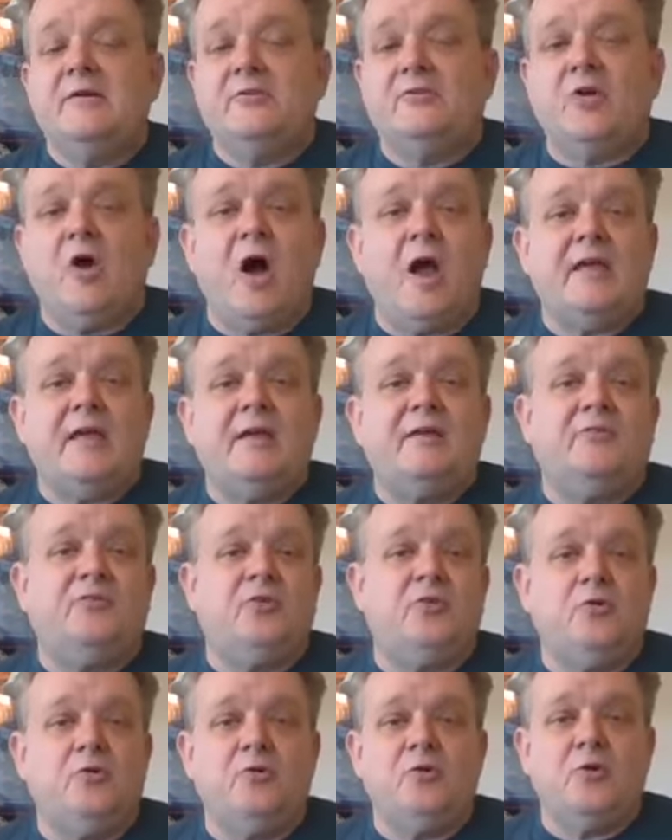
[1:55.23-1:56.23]
talking
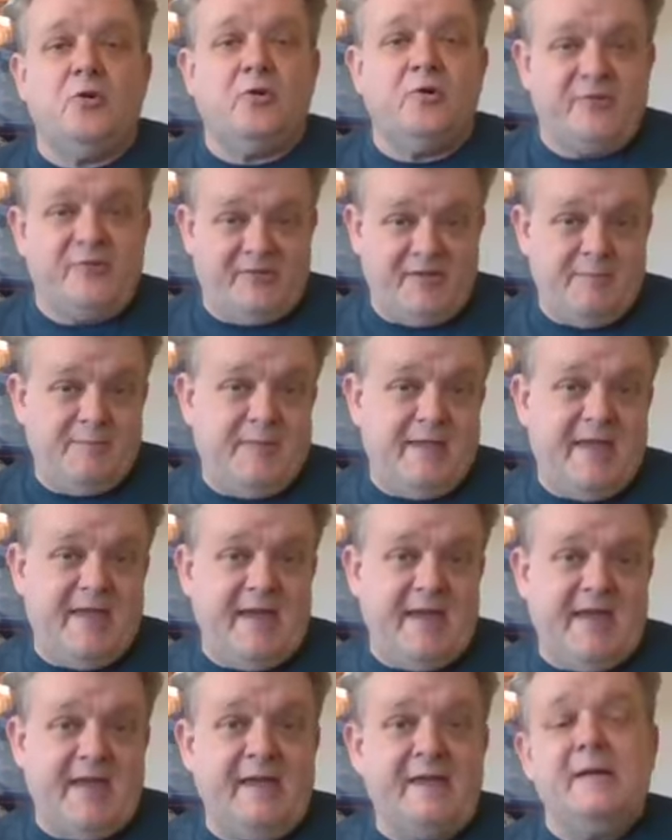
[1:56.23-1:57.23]
to your
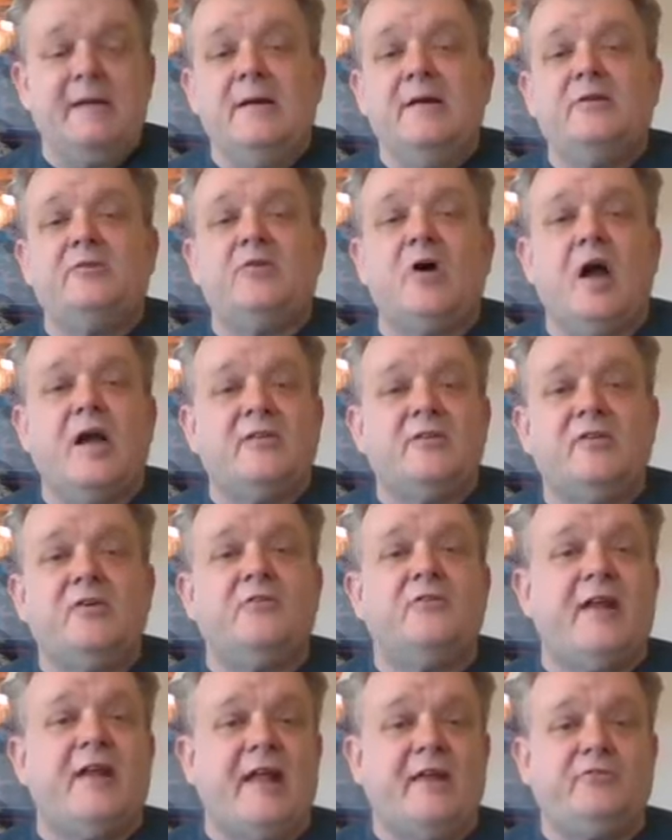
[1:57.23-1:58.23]
CPA, talking to your
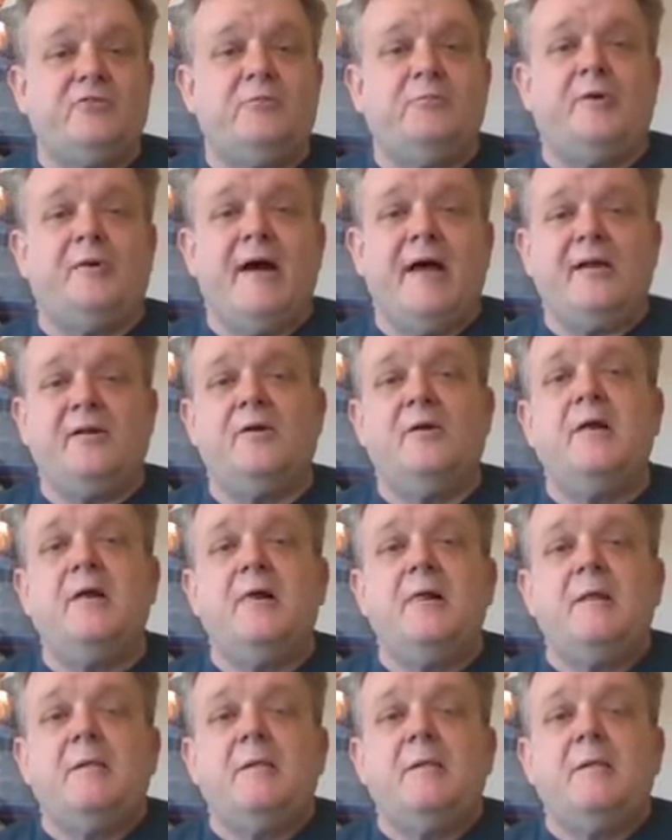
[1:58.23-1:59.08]
financial planner.